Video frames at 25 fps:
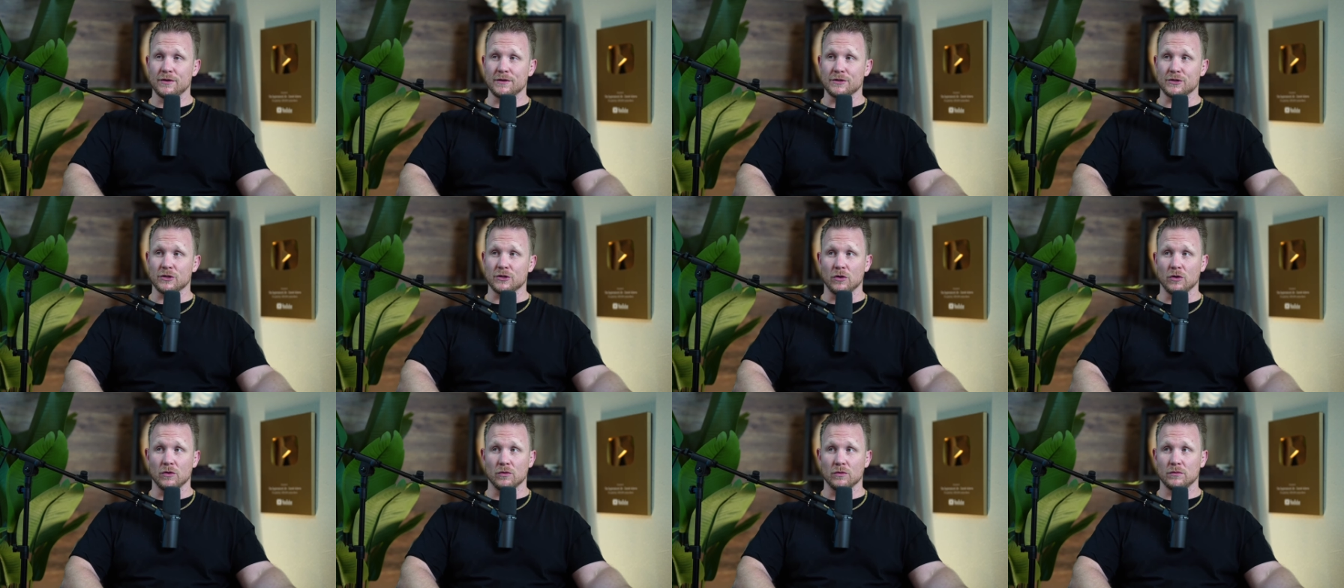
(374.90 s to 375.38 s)

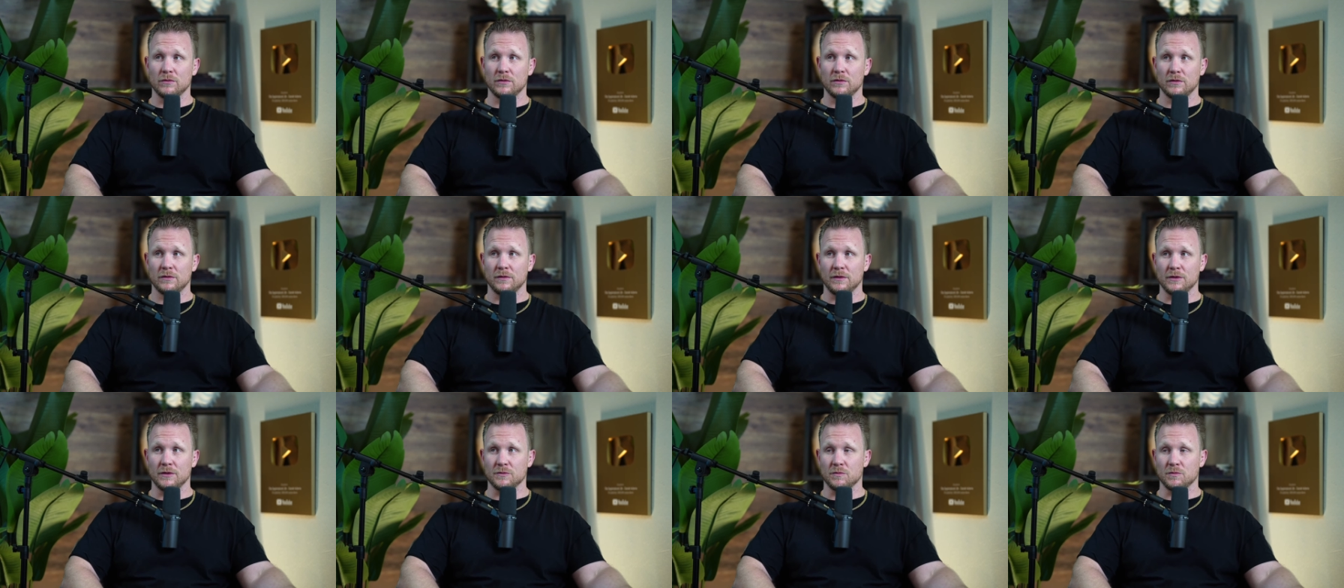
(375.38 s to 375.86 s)
old.
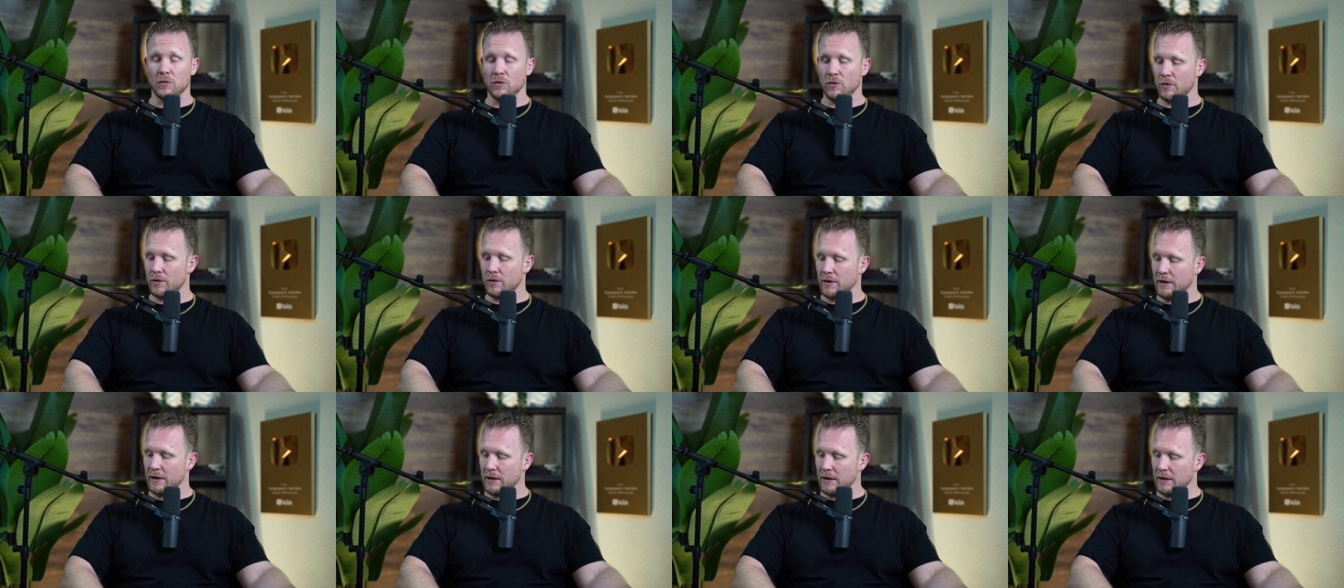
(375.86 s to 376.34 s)
He was
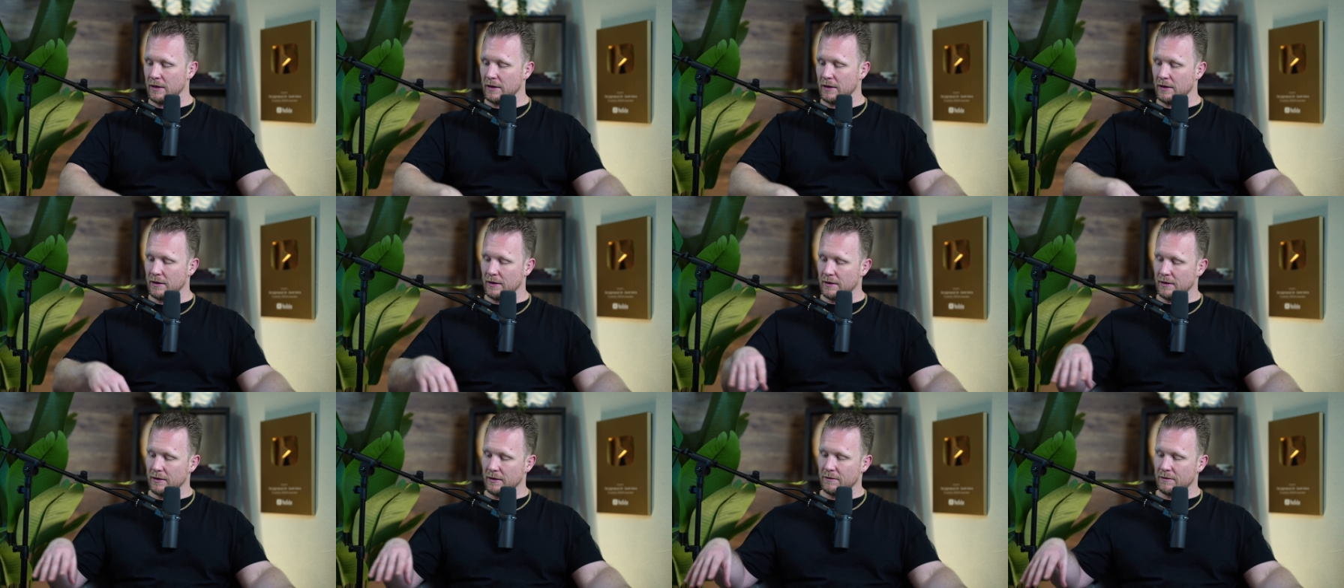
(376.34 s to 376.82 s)
born,
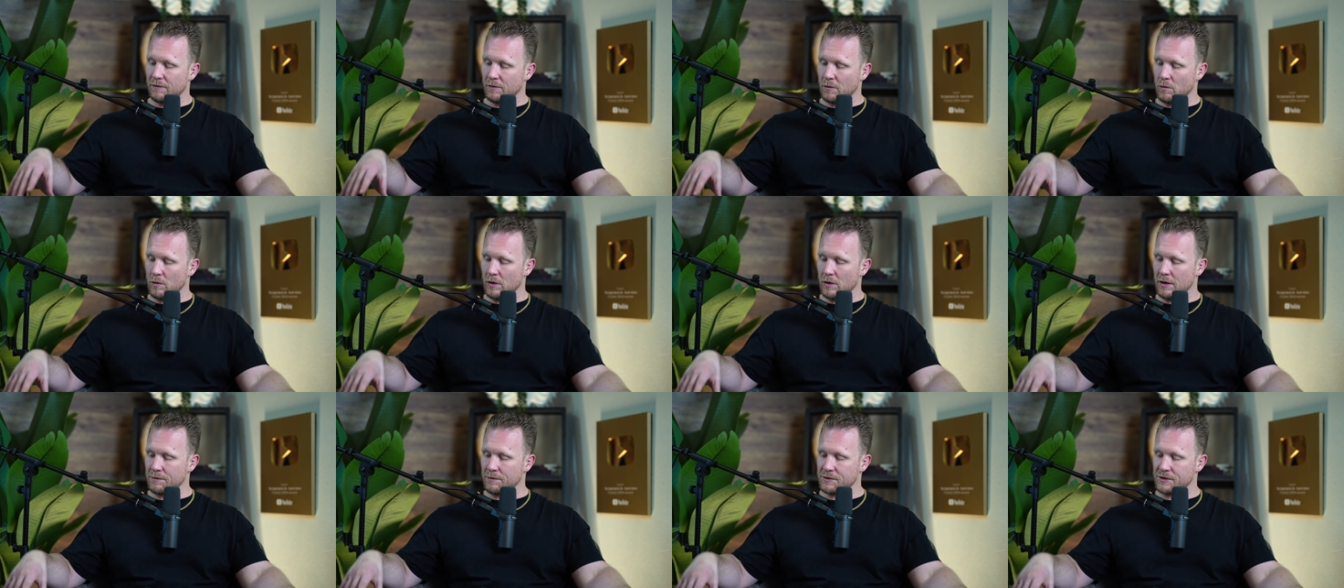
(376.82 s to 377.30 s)
uh, from
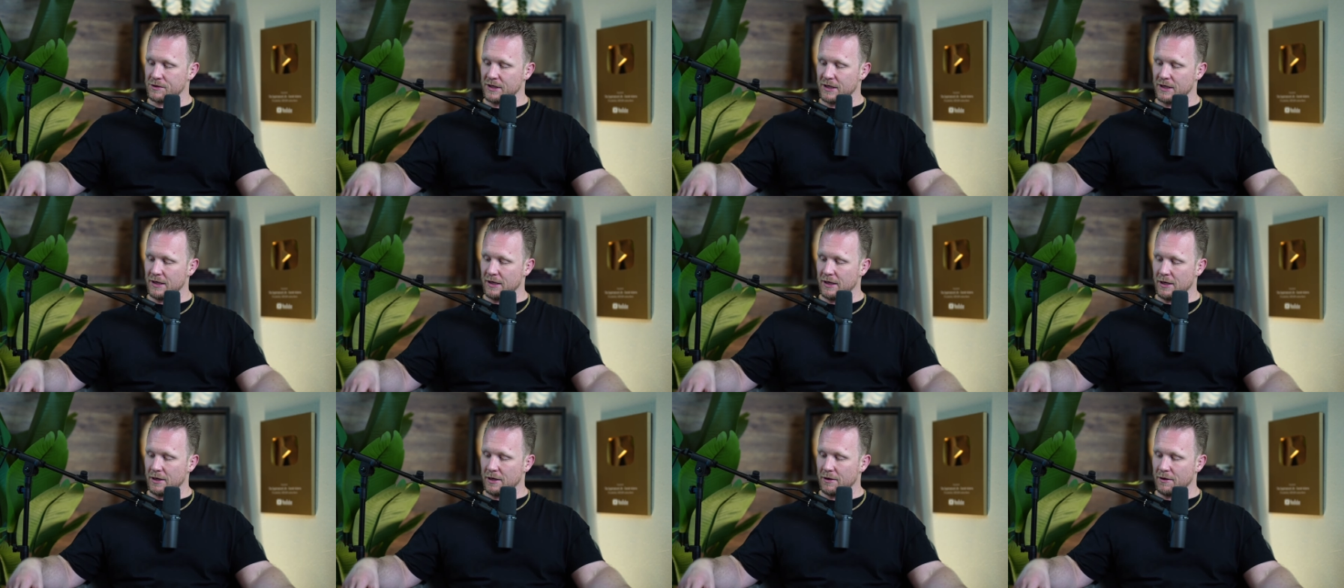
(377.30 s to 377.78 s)
what I'm
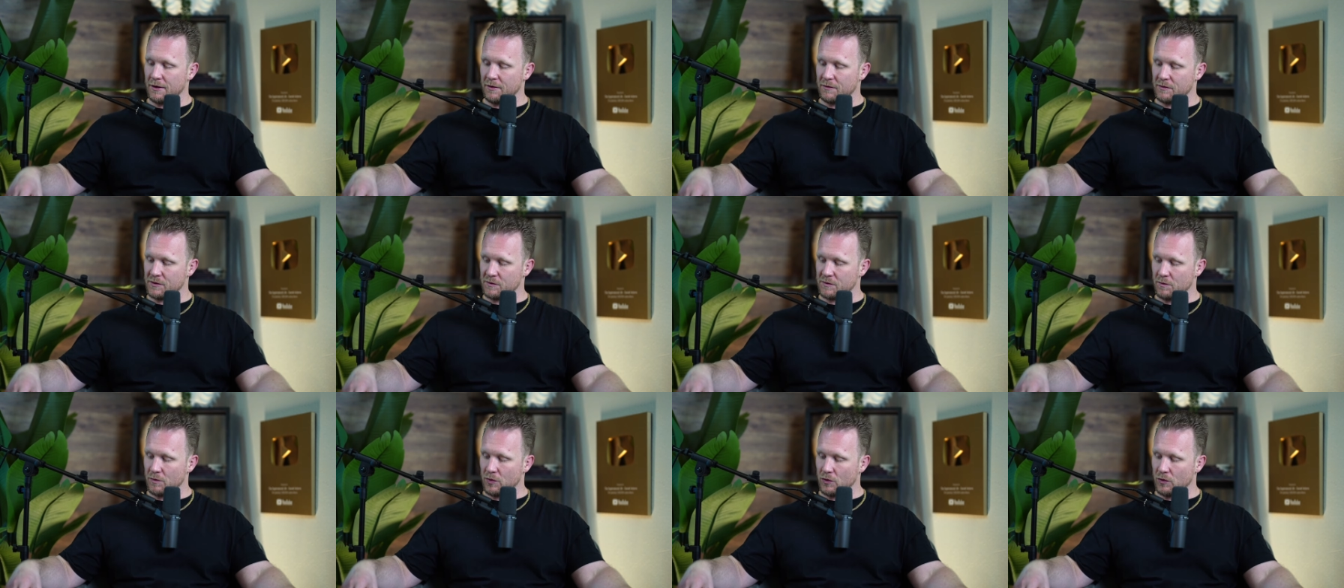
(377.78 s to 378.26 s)
seeing here, he
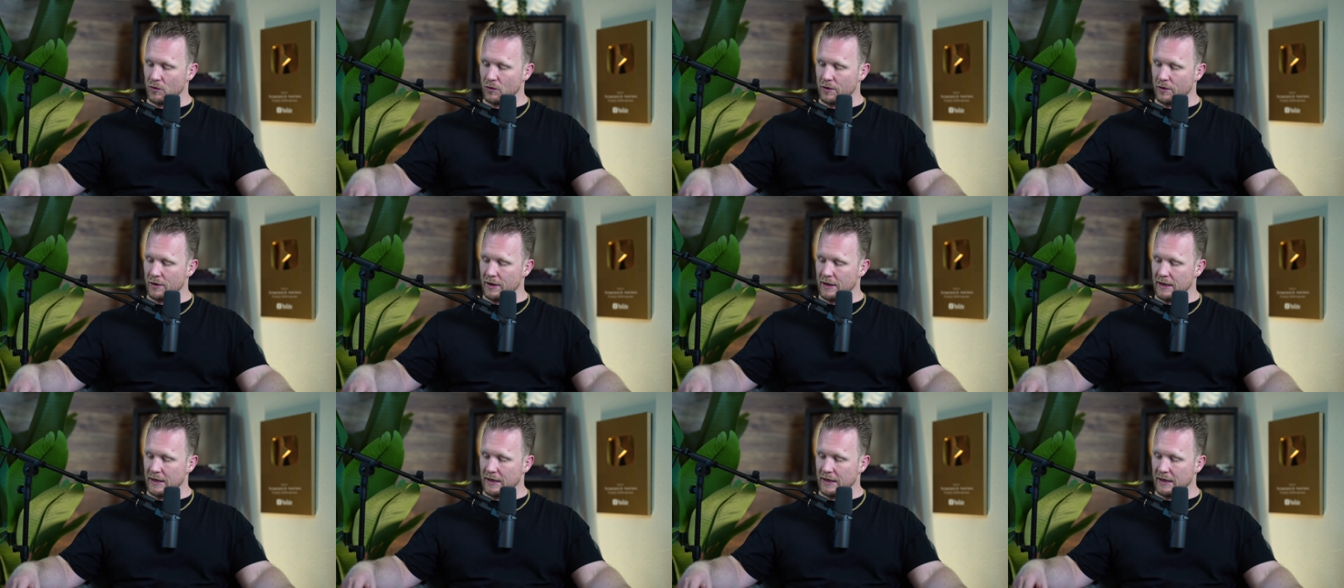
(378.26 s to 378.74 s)
was
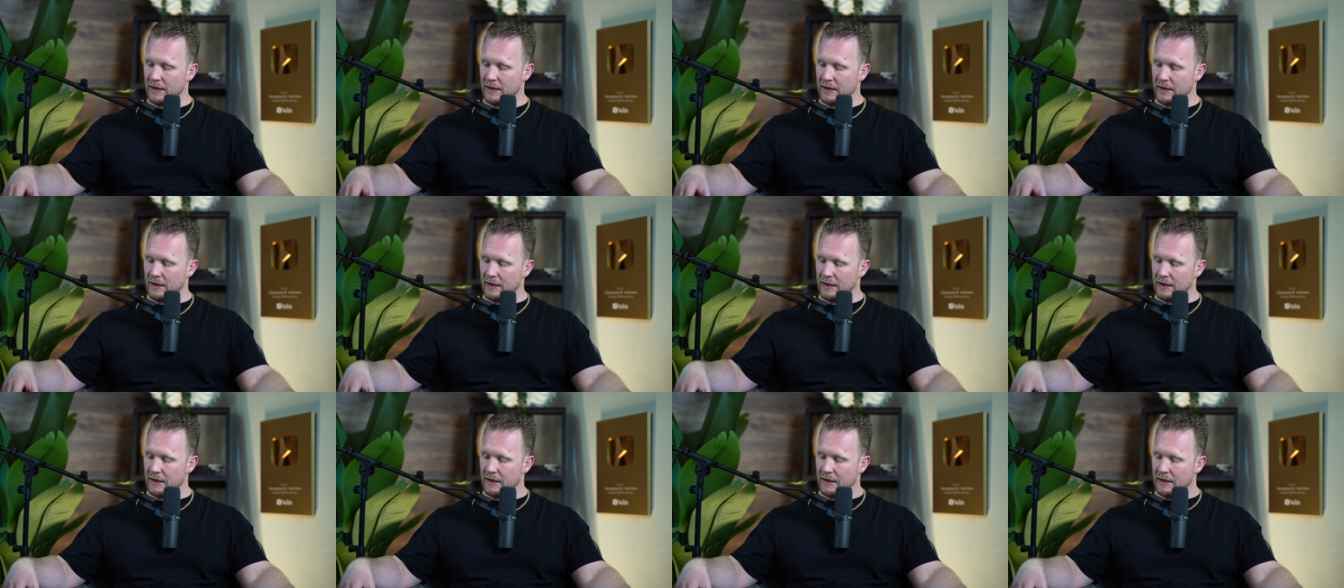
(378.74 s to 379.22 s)
born
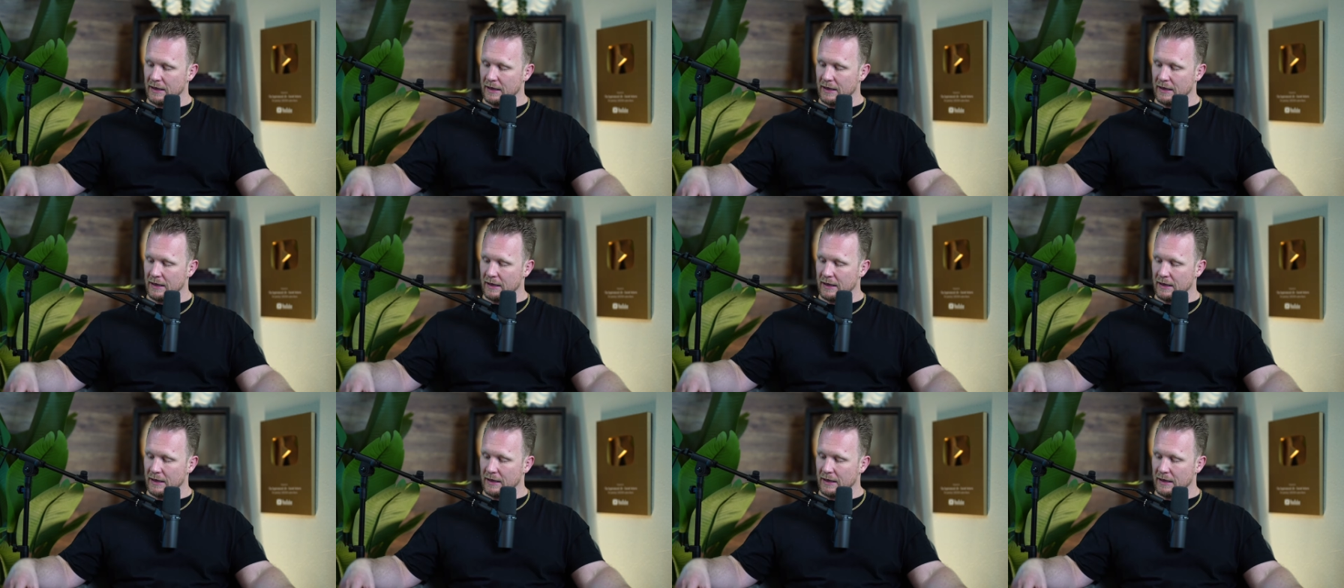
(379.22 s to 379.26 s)
in